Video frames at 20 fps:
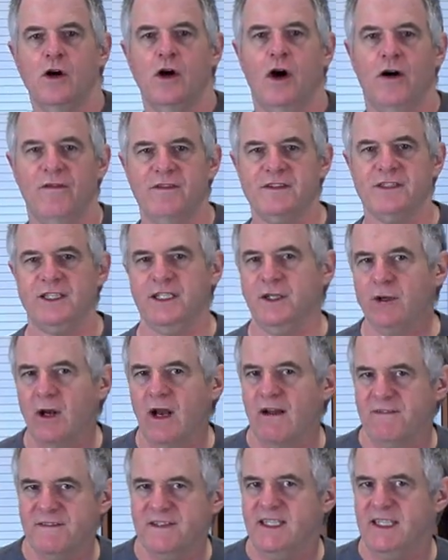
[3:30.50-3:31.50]
Obviously you'll
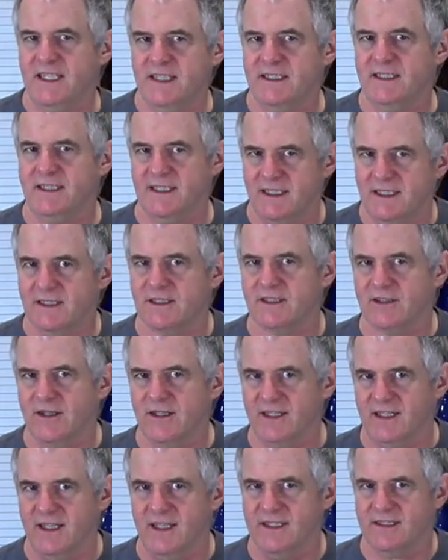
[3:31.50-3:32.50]
have tins
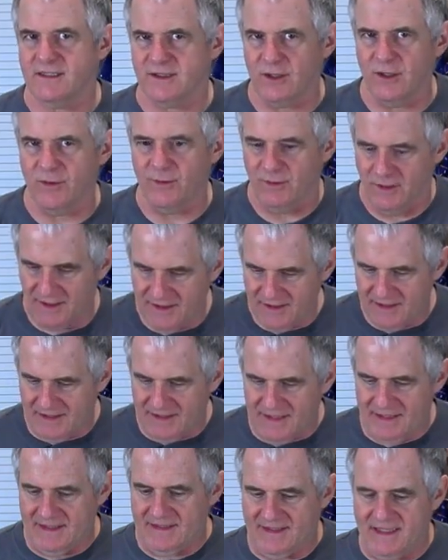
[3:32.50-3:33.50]
inside this, so
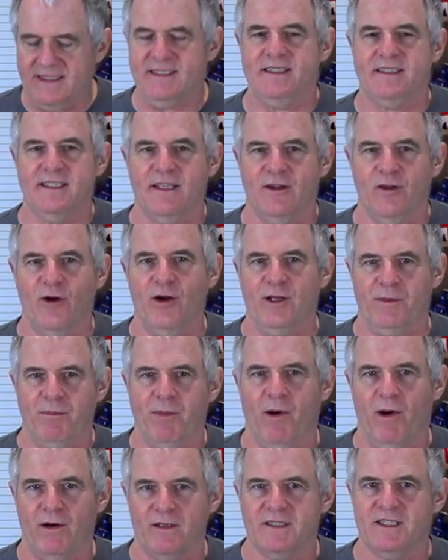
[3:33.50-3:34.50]
this is a light
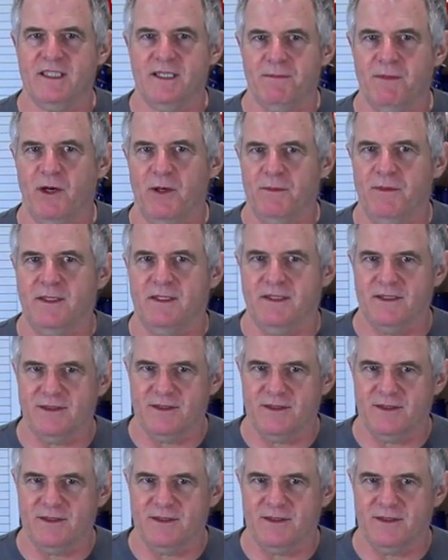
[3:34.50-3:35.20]
box at the moment.